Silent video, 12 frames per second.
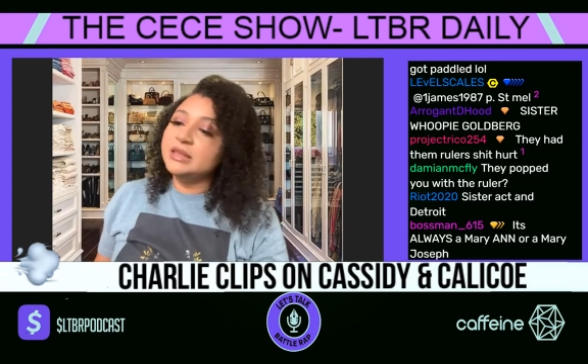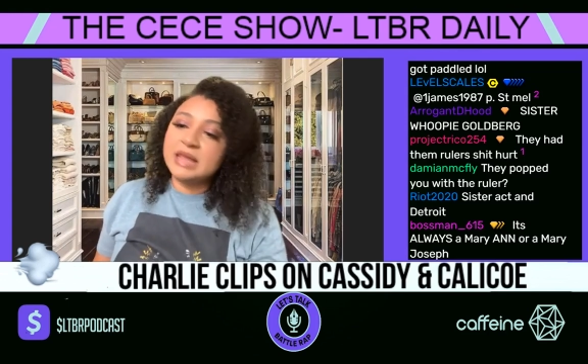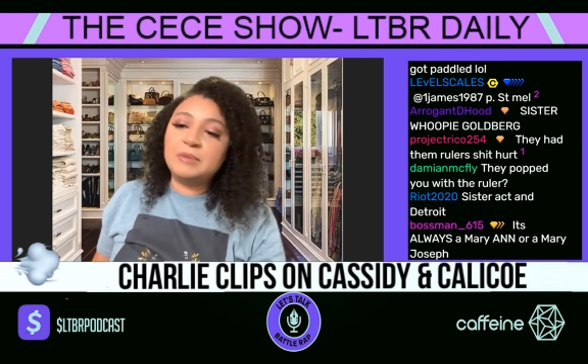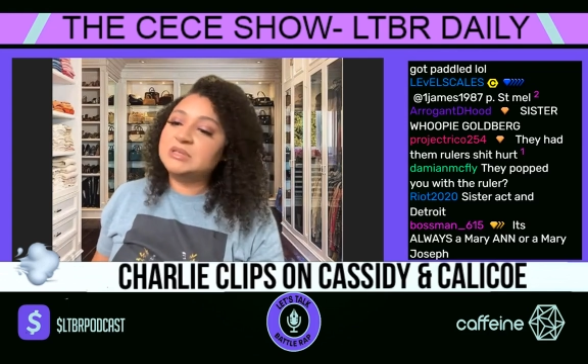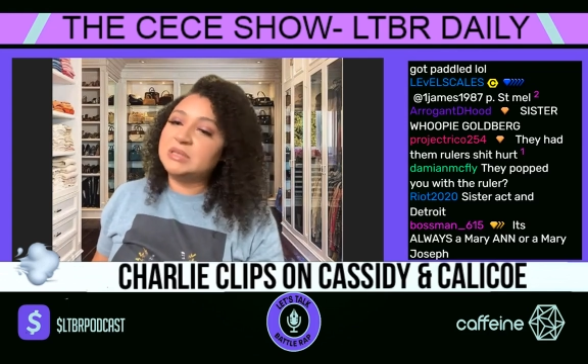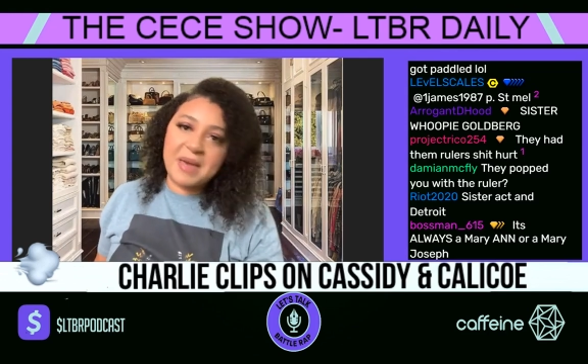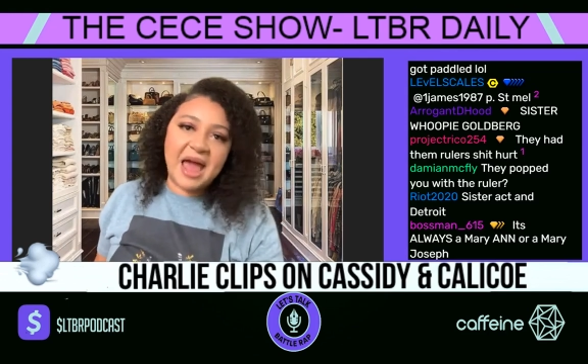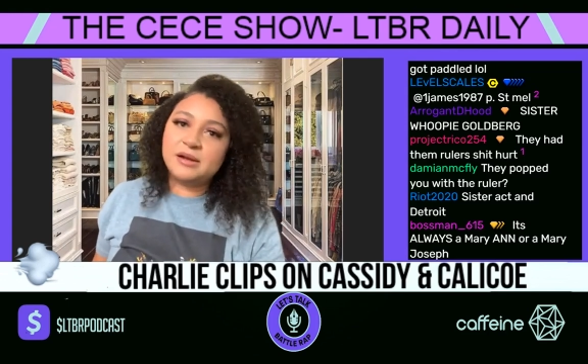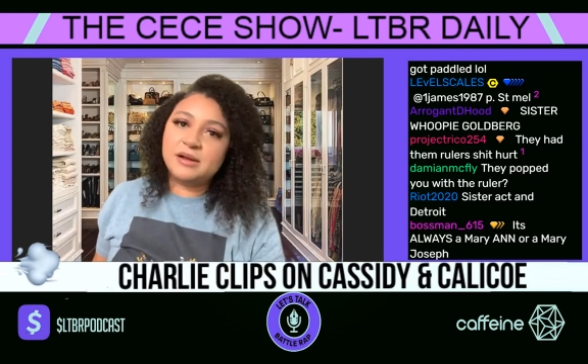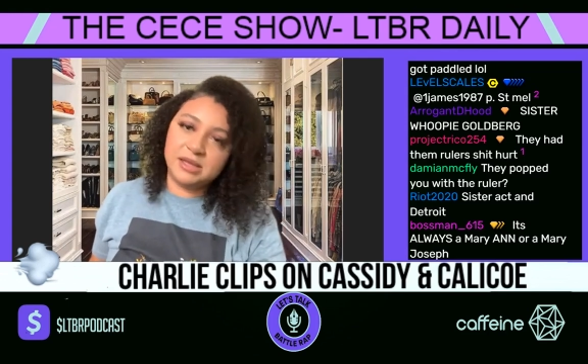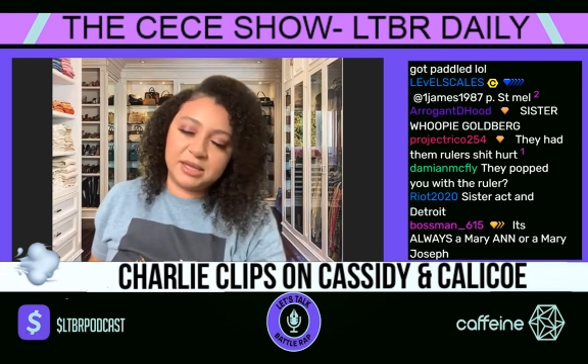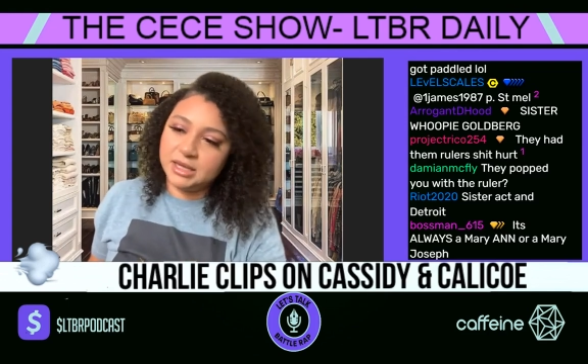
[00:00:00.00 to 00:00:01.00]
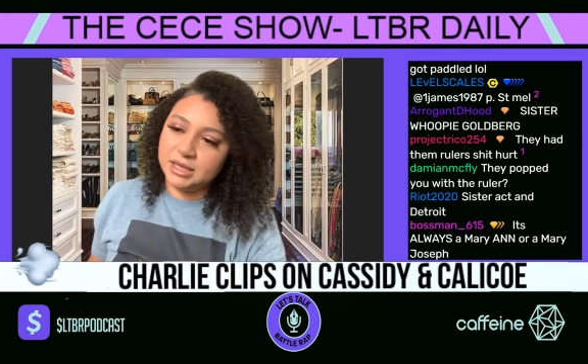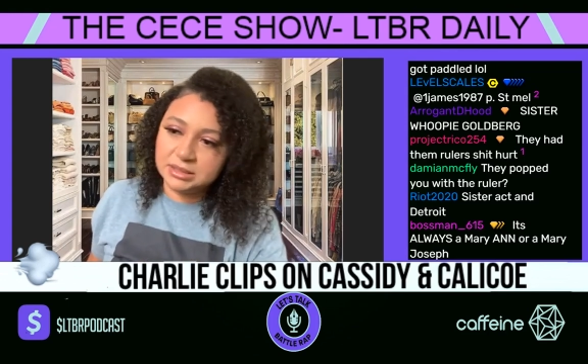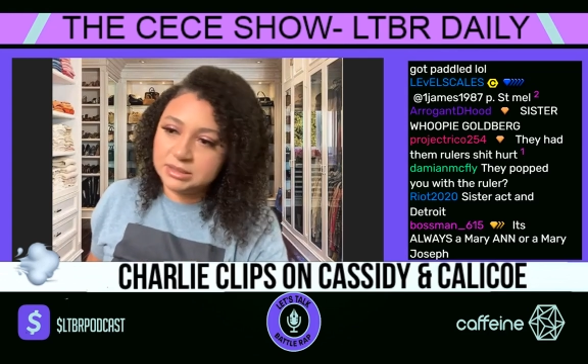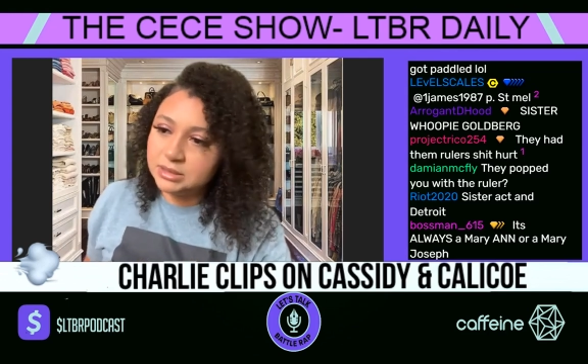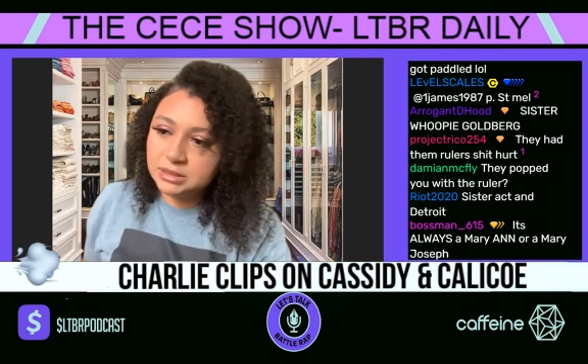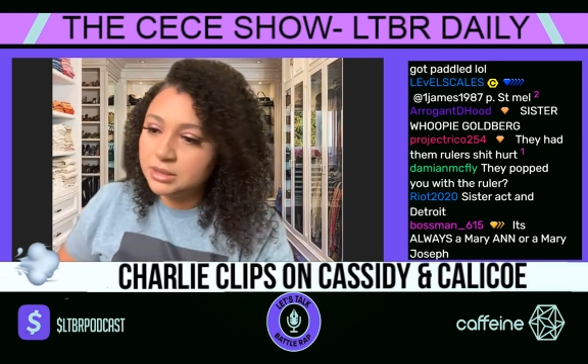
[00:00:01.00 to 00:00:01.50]
They wasn't paddling
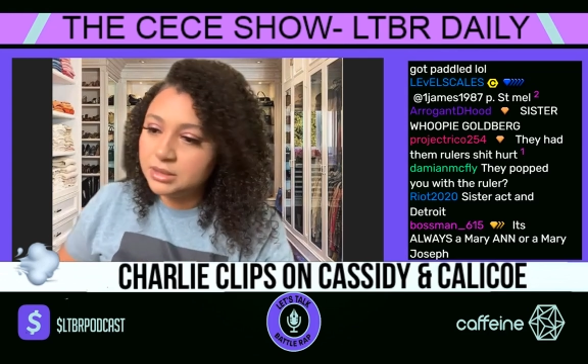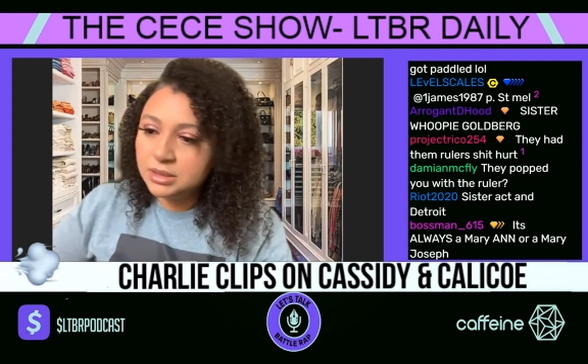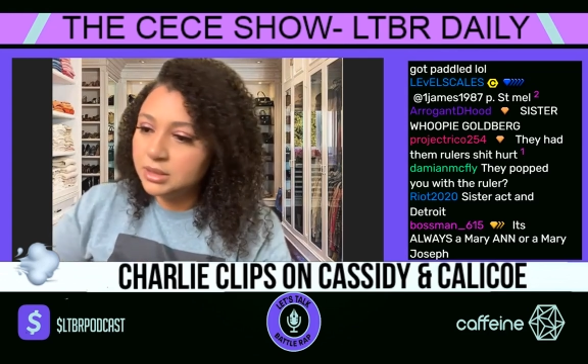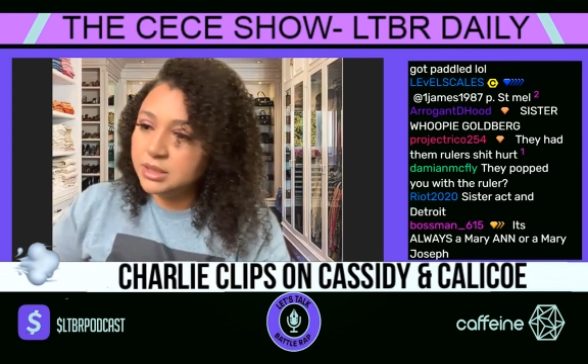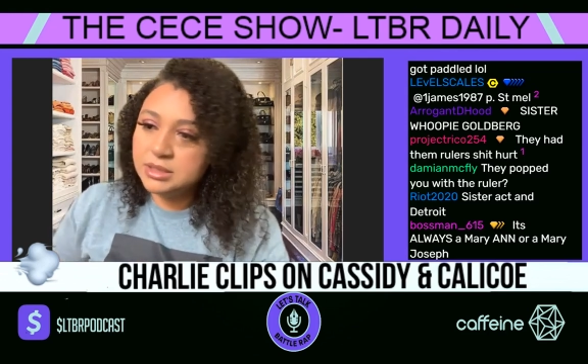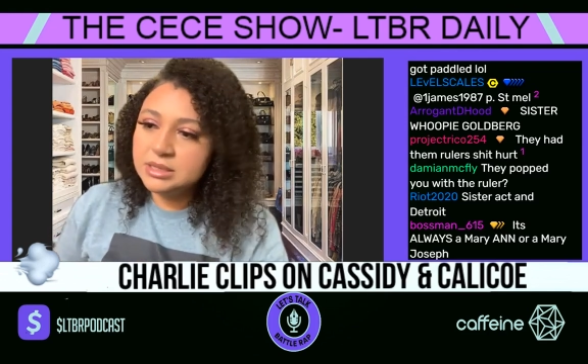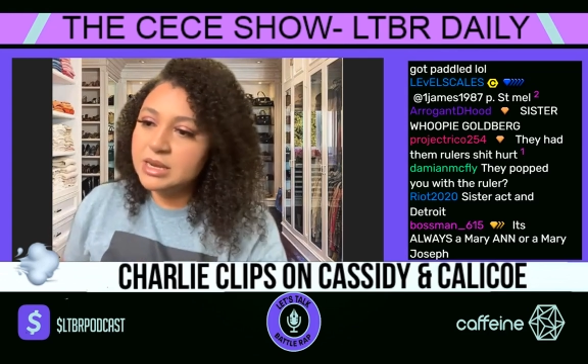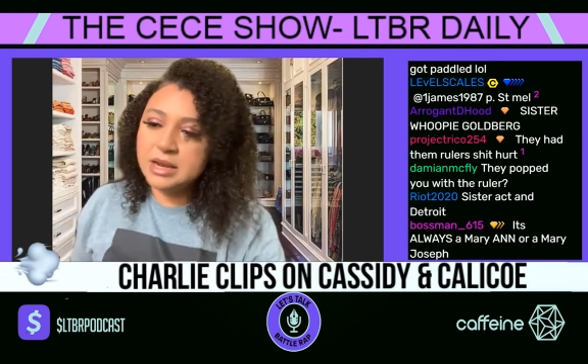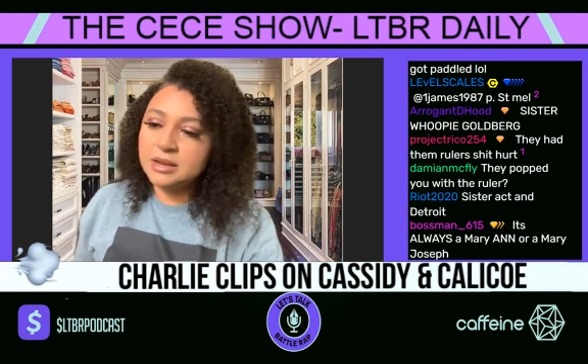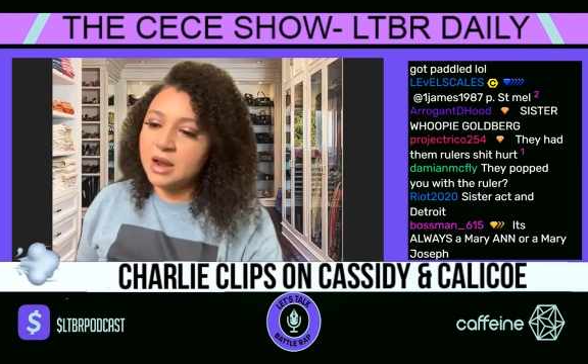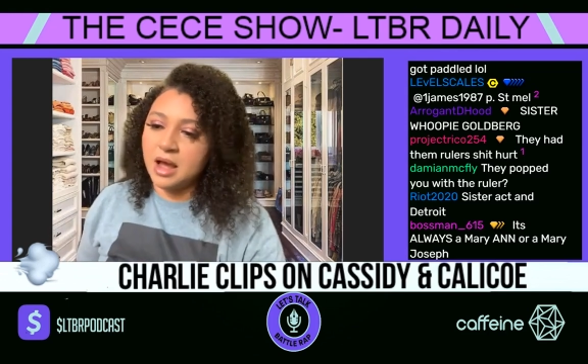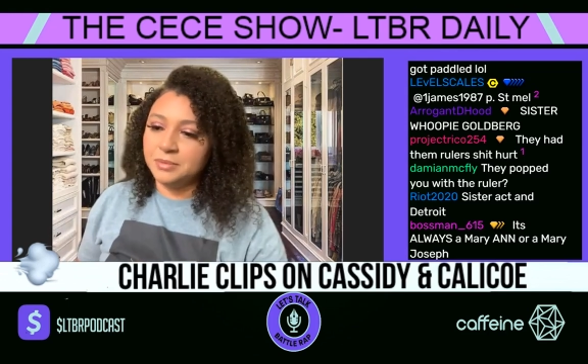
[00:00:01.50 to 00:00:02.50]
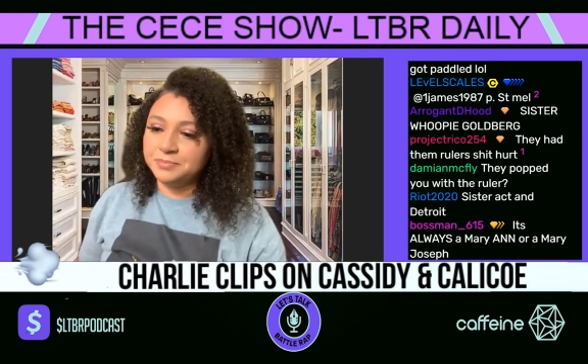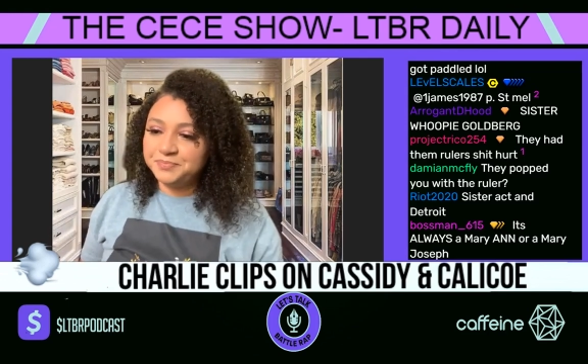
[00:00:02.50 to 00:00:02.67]
us. No.